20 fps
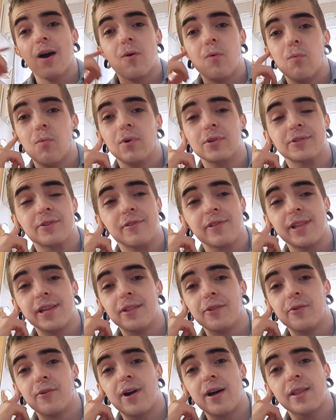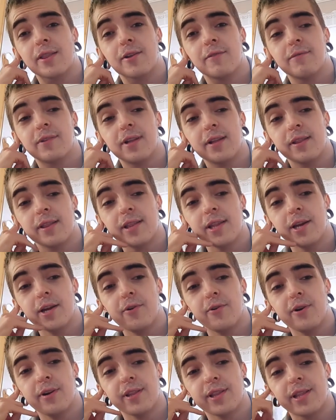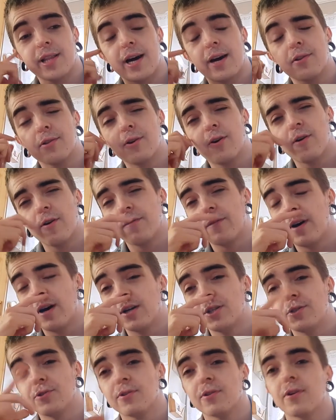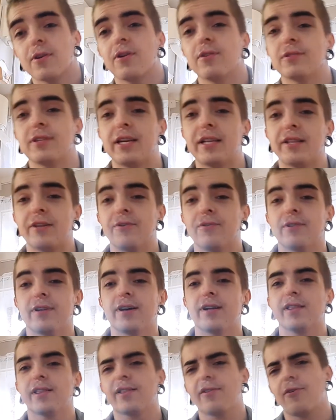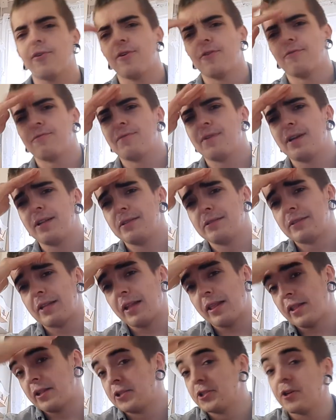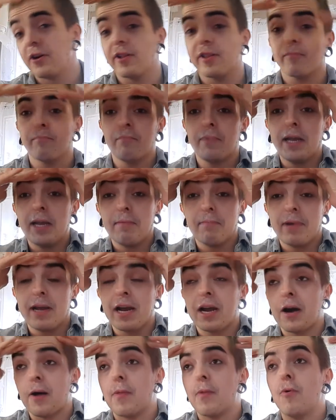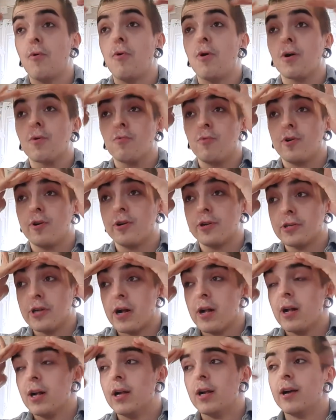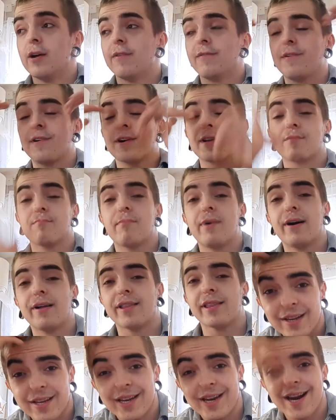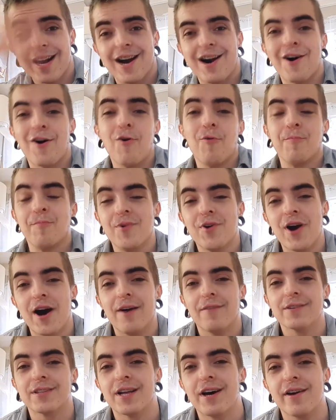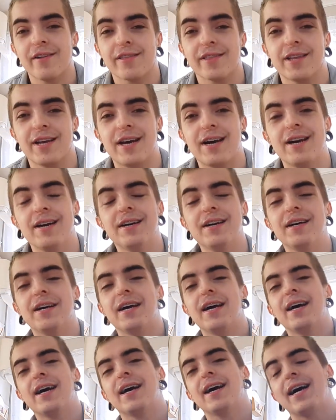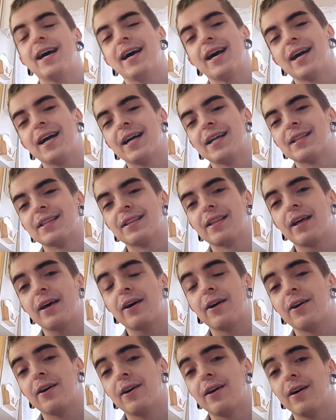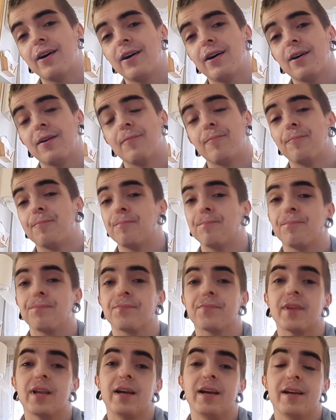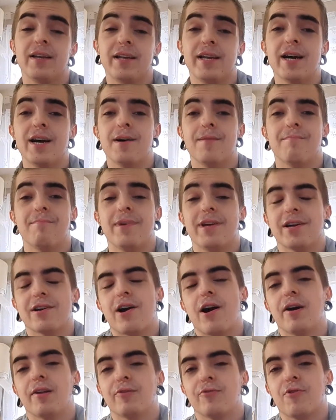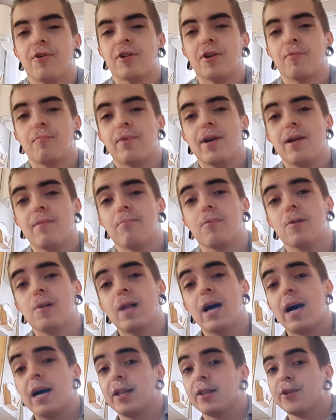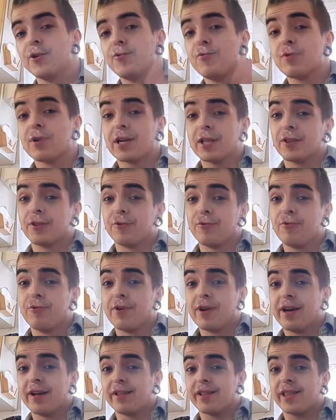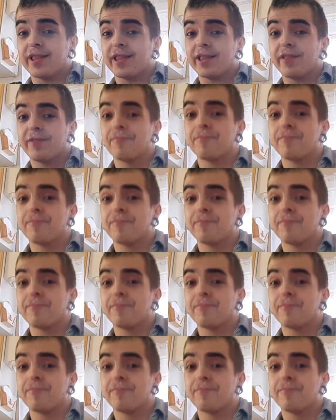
want to see the rest of this series, I don't know if I should continue this or if it, this is just me being an awkward fucking mess. Yeah, I hope you have a nice day, and um, yeah, be kind to other people, and you can do this.